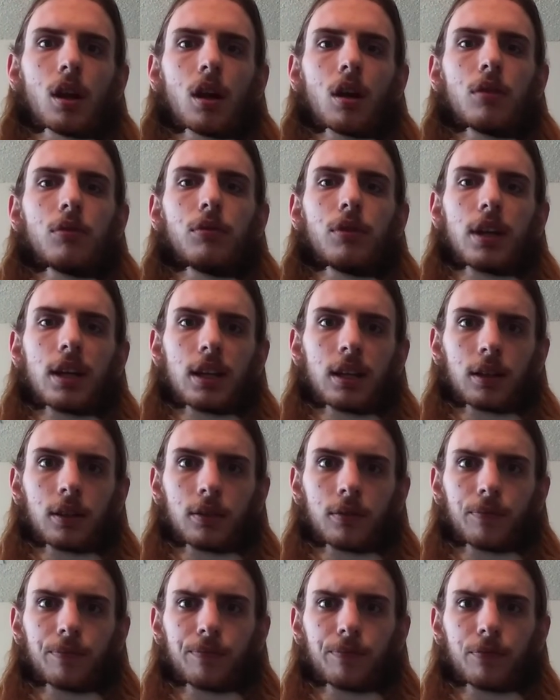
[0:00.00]
A reading
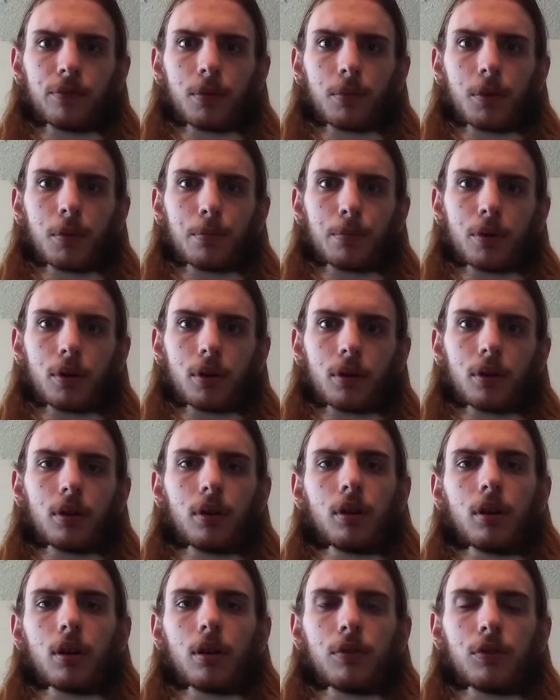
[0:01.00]
from the book
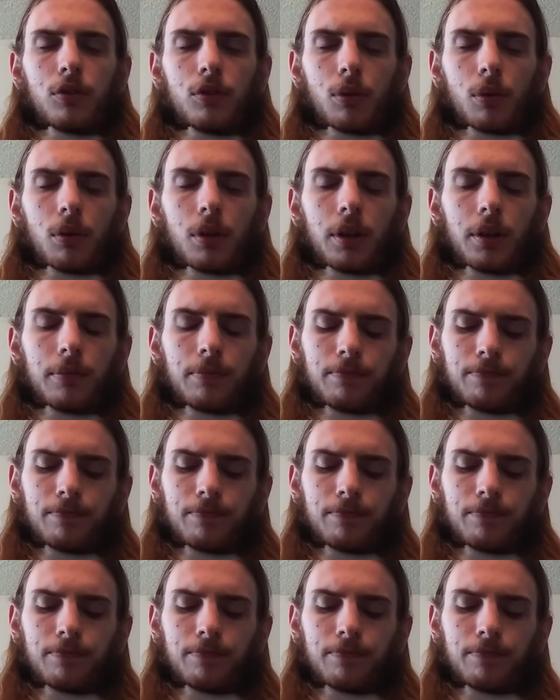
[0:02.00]
of Sola.